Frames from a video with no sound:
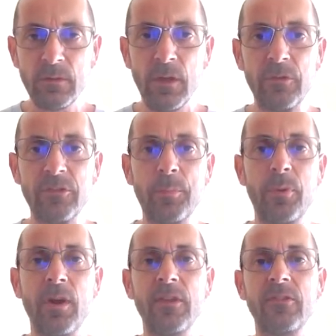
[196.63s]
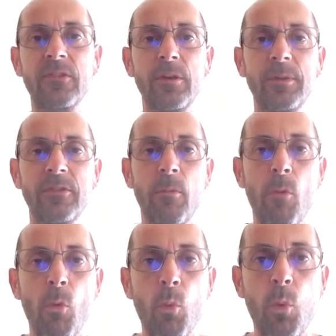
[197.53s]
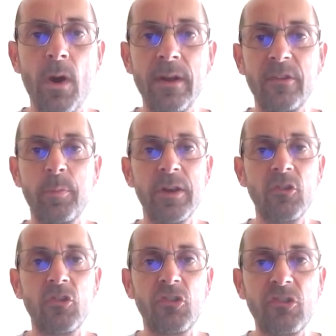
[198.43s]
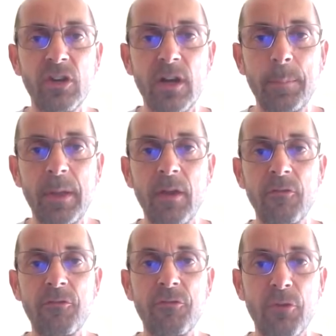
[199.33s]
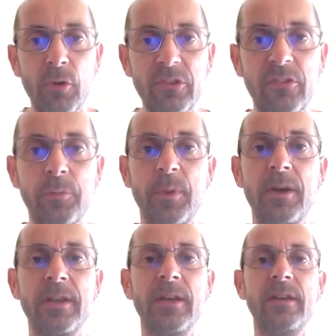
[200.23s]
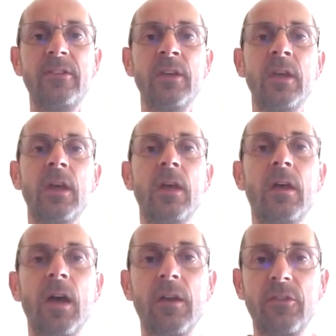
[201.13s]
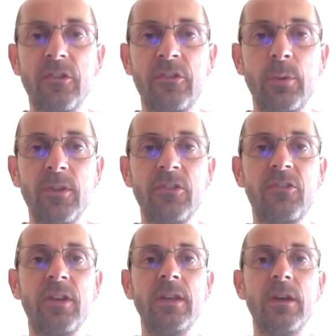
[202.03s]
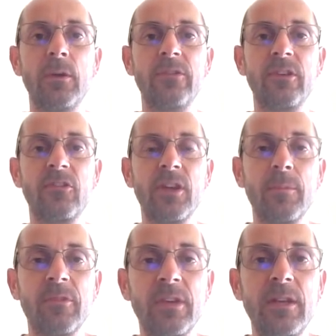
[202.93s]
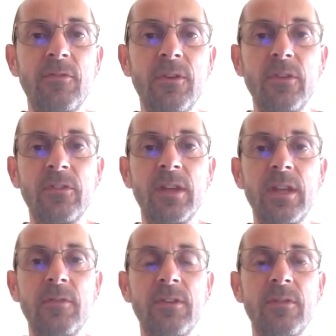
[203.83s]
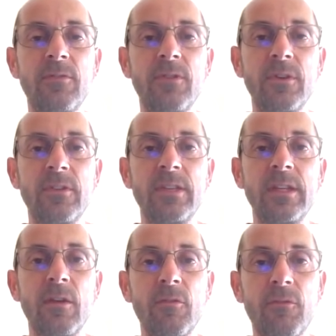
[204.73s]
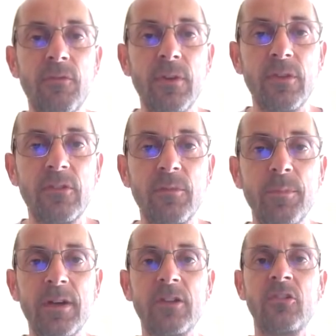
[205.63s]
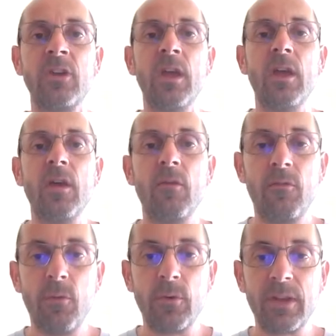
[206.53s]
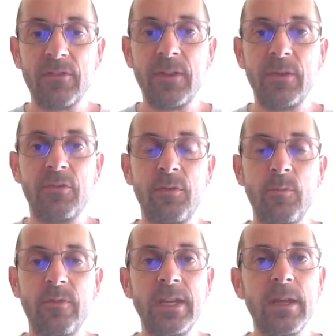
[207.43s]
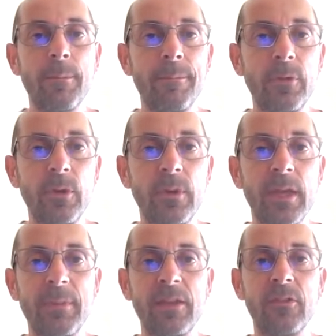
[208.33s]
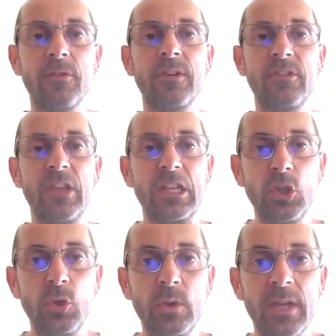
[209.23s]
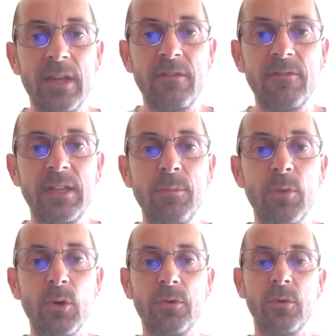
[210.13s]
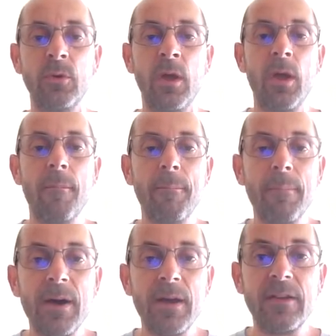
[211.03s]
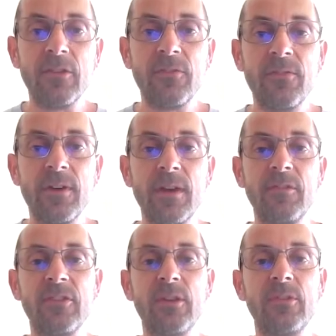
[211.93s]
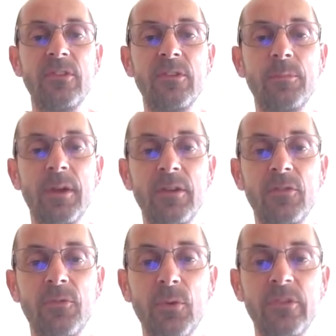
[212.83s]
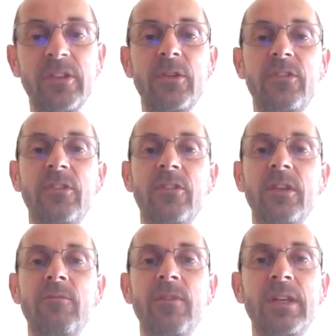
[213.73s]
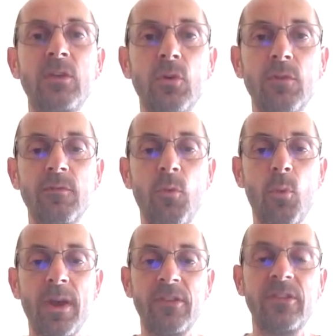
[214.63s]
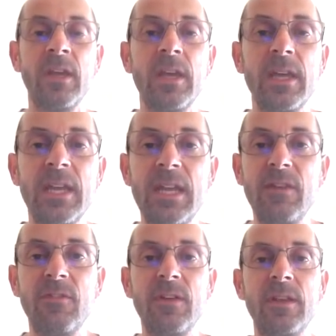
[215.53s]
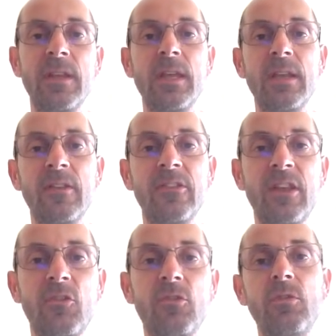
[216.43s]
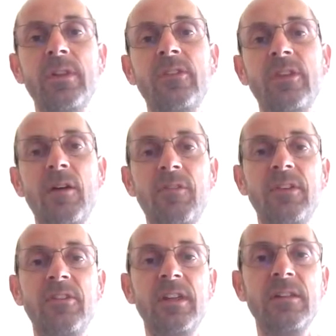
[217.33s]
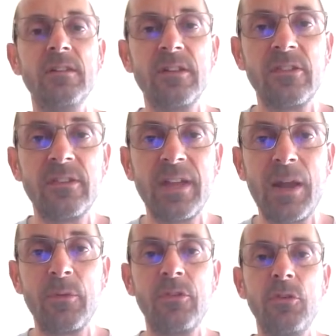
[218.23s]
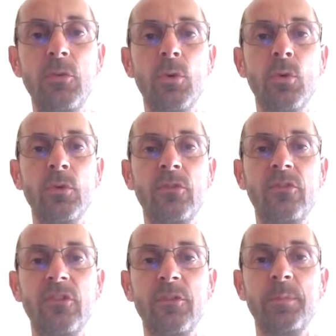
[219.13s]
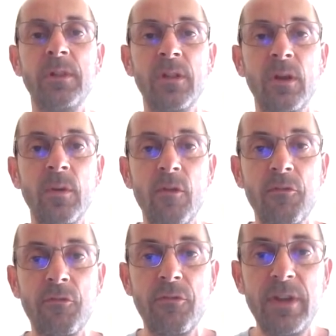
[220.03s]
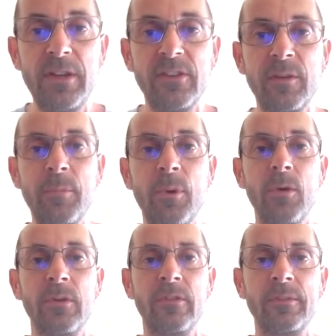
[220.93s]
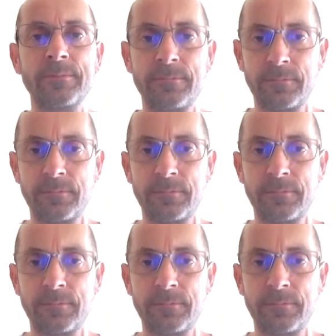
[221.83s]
no surprise, there's going to be some widespread and sharp frosts by night. Just to illustrate, 06 GMT, Thursday the 31st of March. Forecast values from the UK Met Office, UKV model. Minus 5 Celsius, minus 4 Celsius in the north and the west. Even in central and southeastern England, it's down to or just below freezing point.